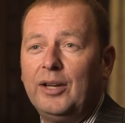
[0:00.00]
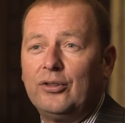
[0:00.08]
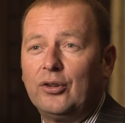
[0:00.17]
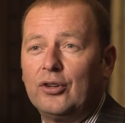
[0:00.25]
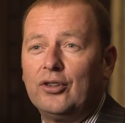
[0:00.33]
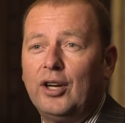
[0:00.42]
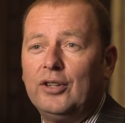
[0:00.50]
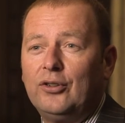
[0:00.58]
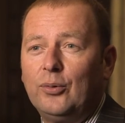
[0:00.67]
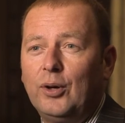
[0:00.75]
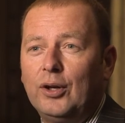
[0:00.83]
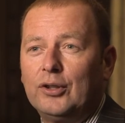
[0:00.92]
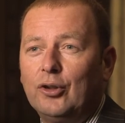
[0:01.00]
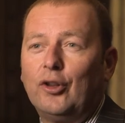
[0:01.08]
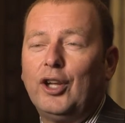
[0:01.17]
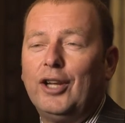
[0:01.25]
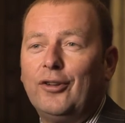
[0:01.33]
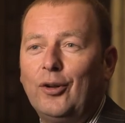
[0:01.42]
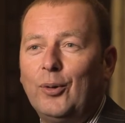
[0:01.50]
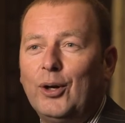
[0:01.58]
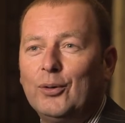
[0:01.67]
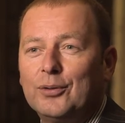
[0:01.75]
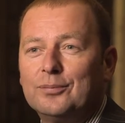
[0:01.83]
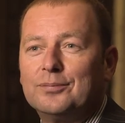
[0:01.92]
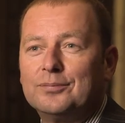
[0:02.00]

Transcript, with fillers: minutes on a train to work, is not the end of the world.